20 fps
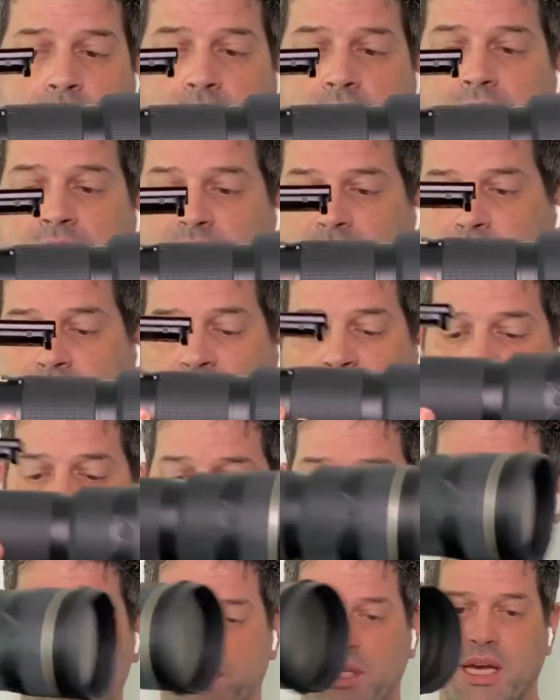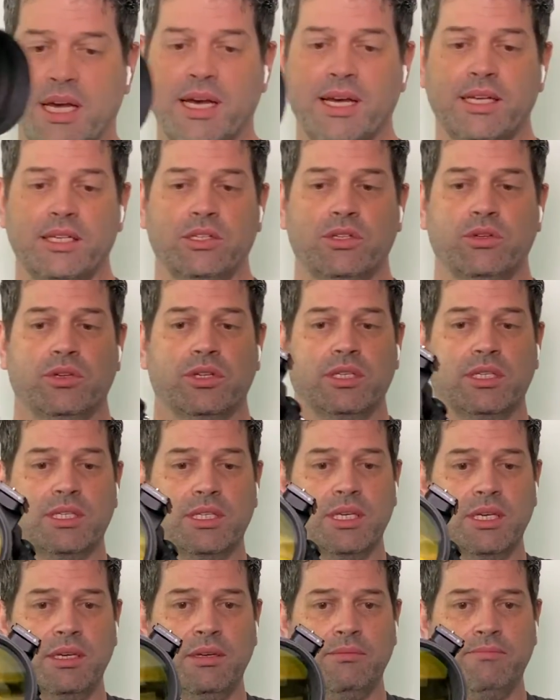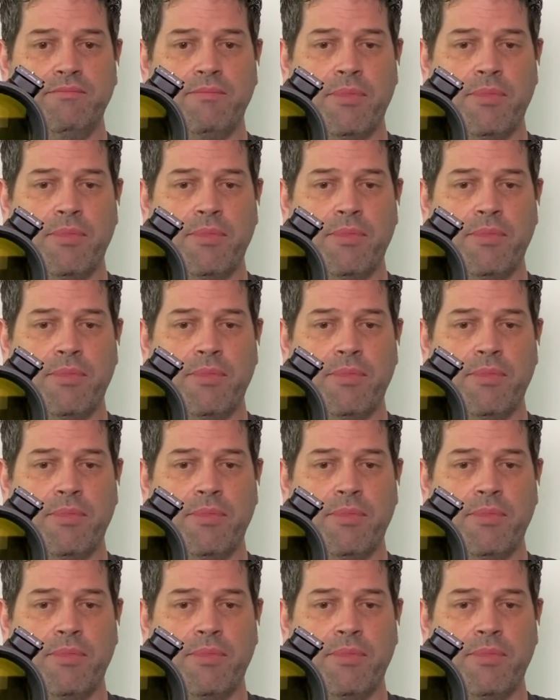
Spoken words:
This is about the same size, you can see.